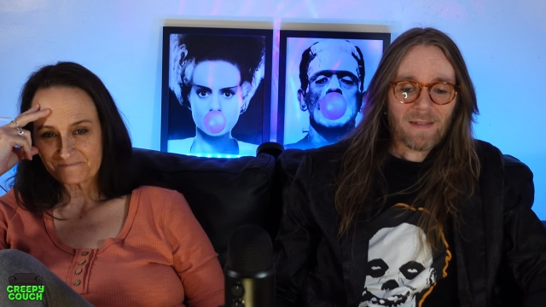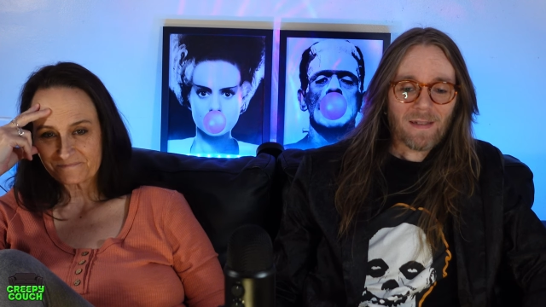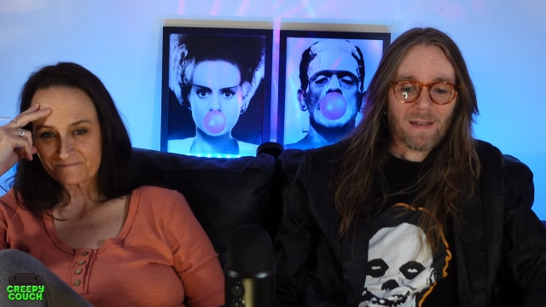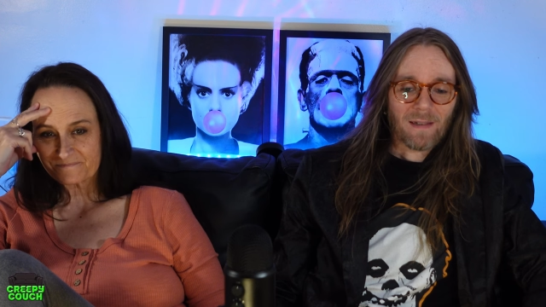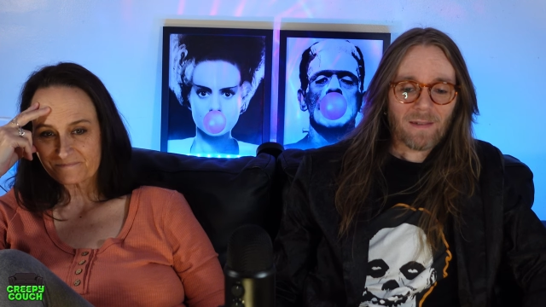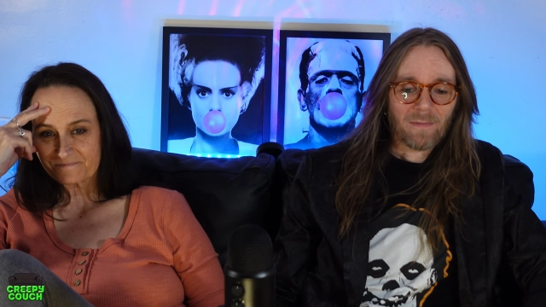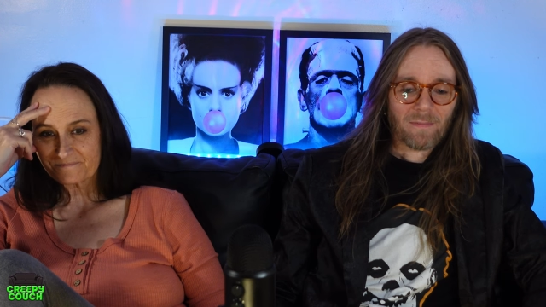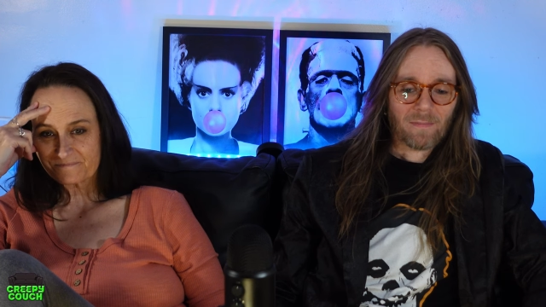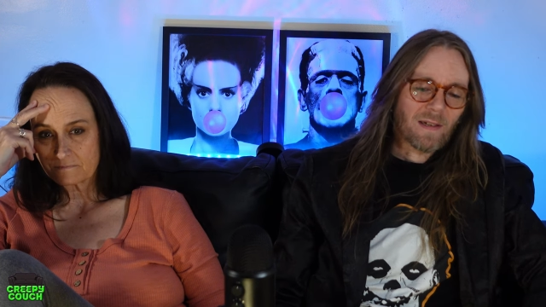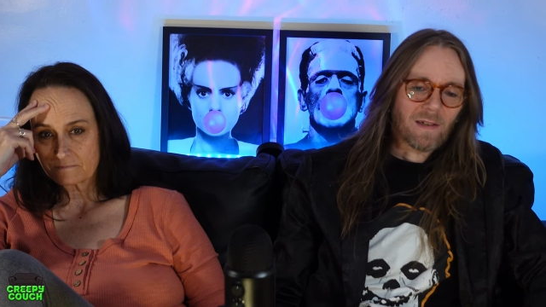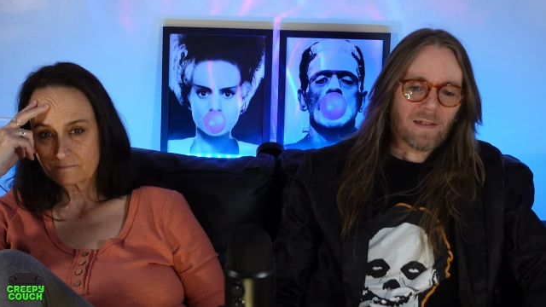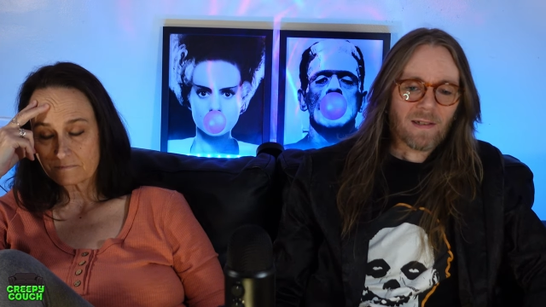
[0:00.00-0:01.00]
Speaker 1: I'll say.
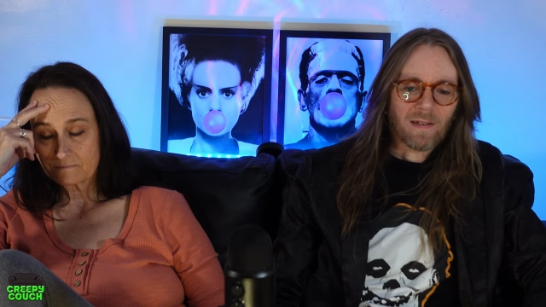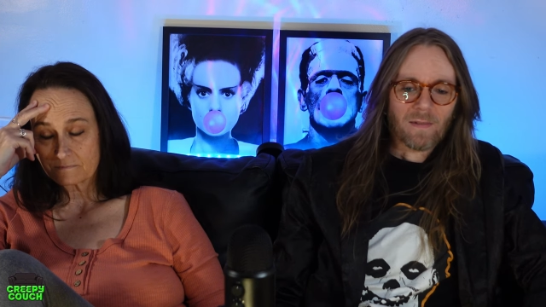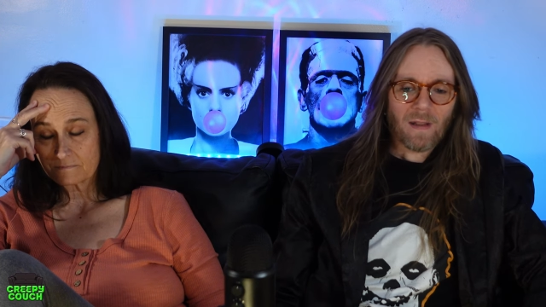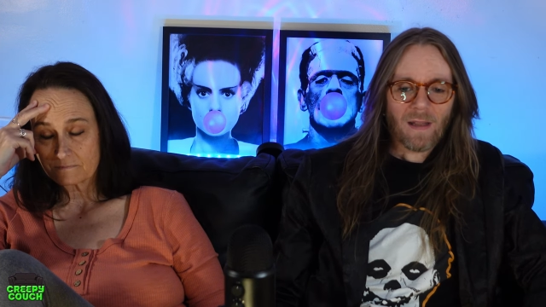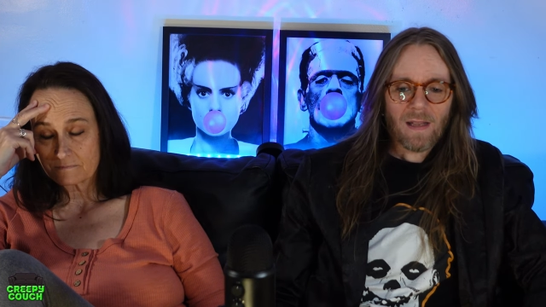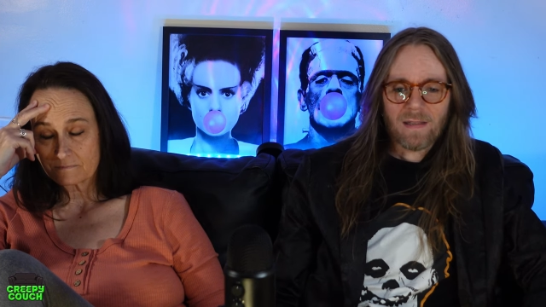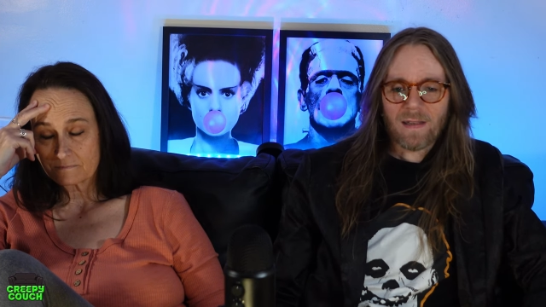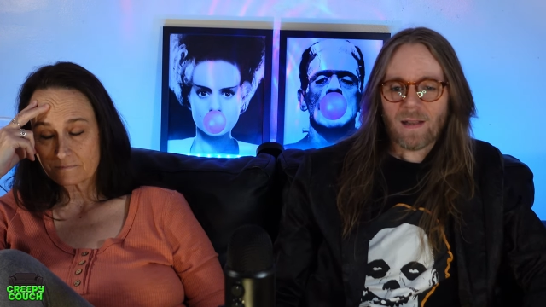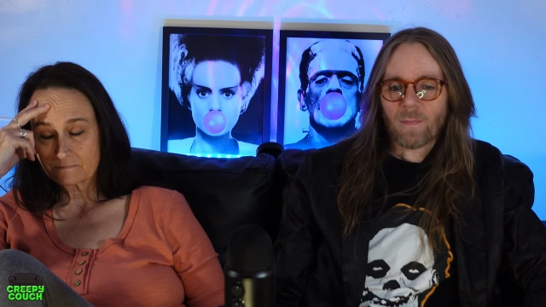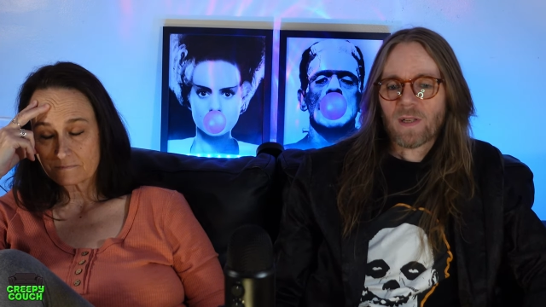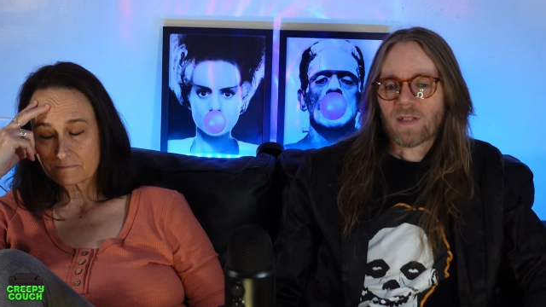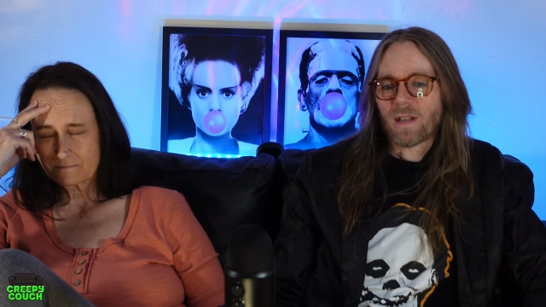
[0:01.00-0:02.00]
That gun did
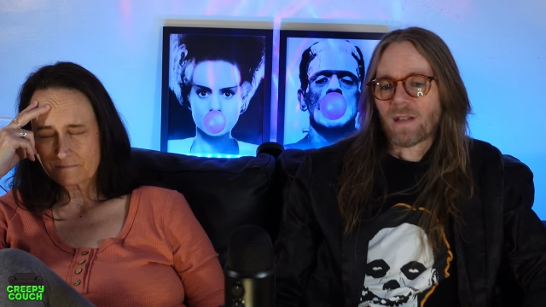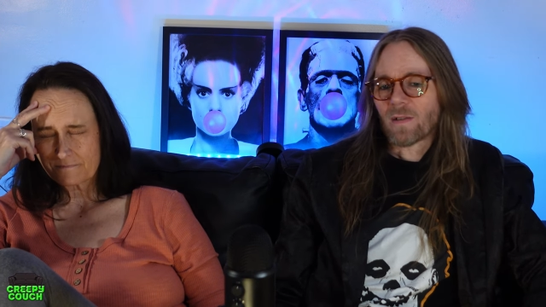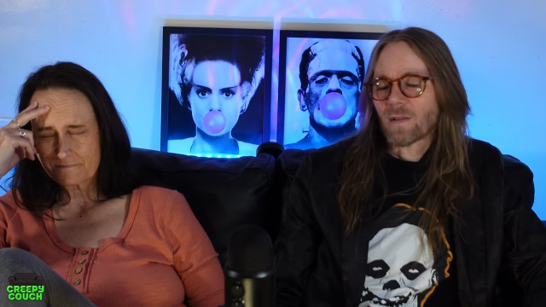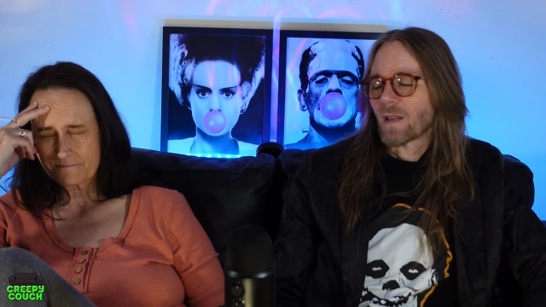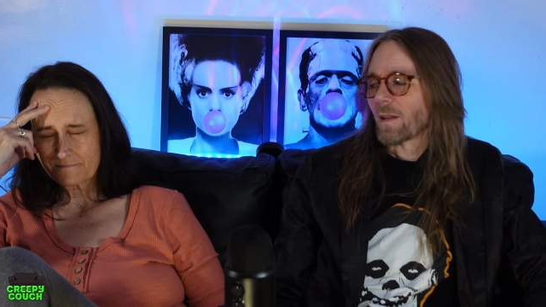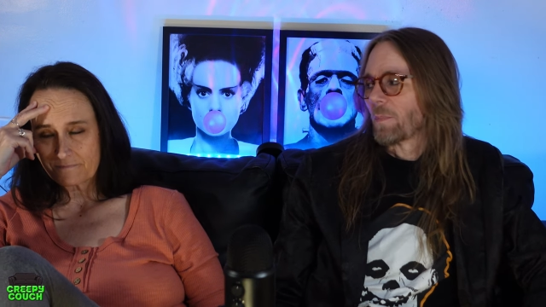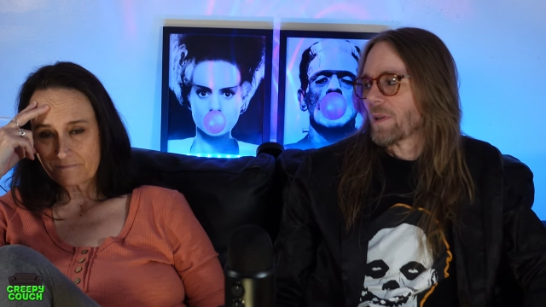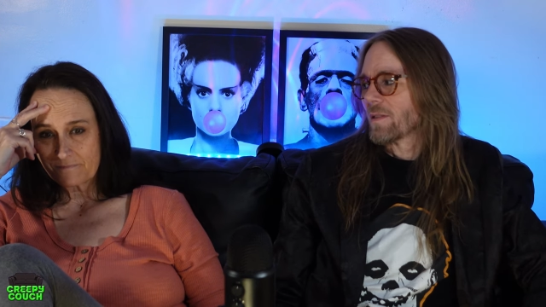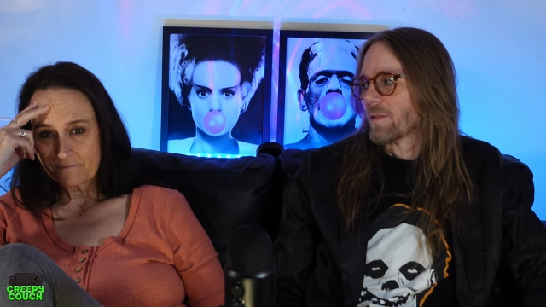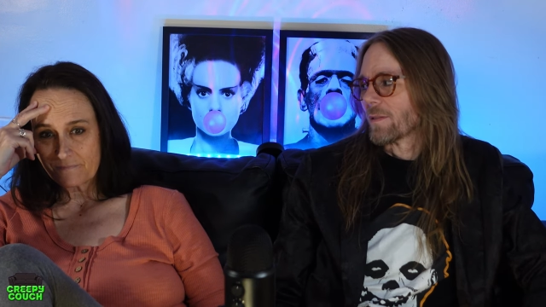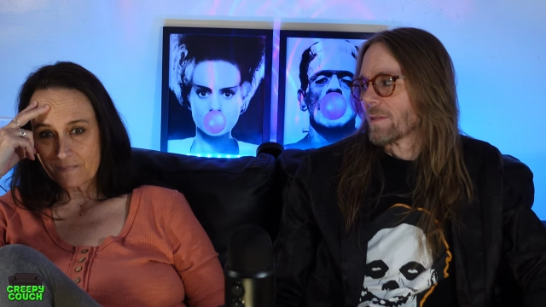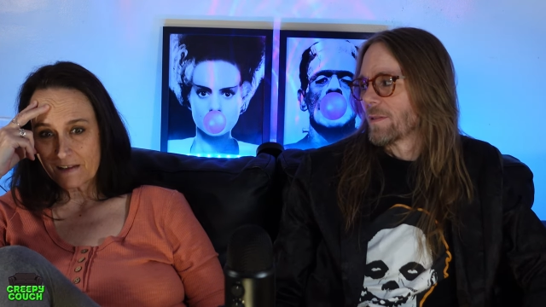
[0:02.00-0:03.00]
less damage than those little
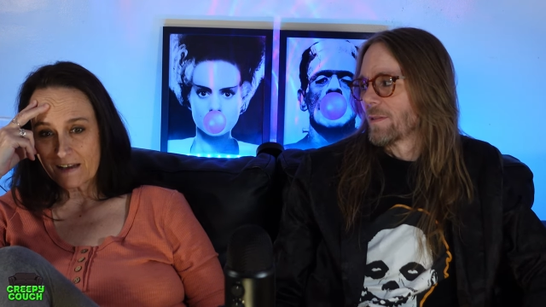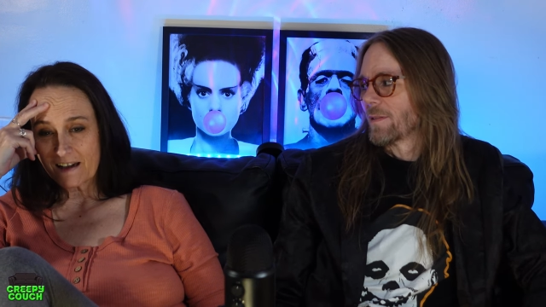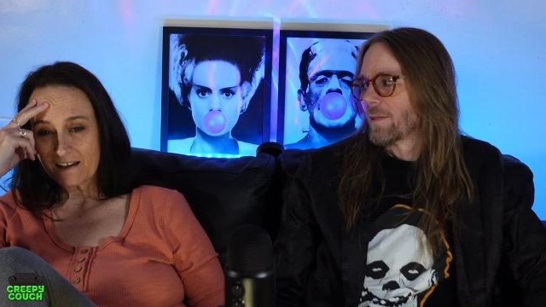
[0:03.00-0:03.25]
pistols.